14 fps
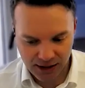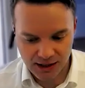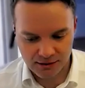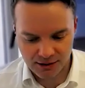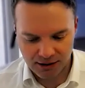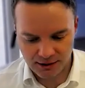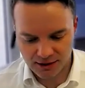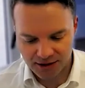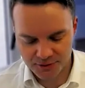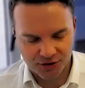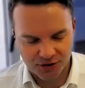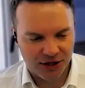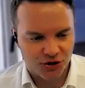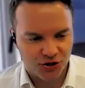I suppose,
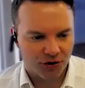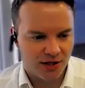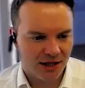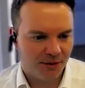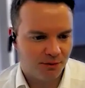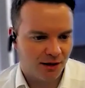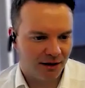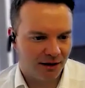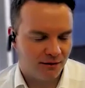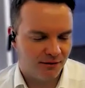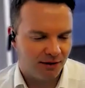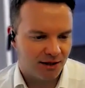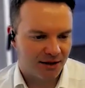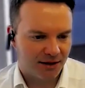intrigued by
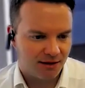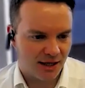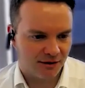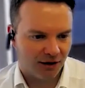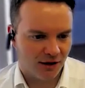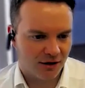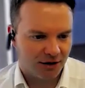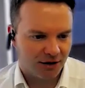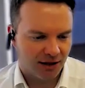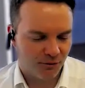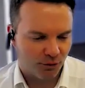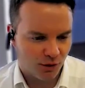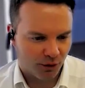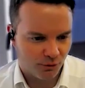this technology
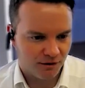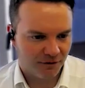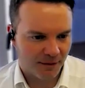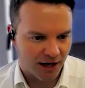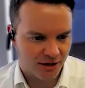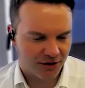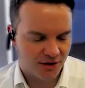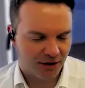and what we've managed to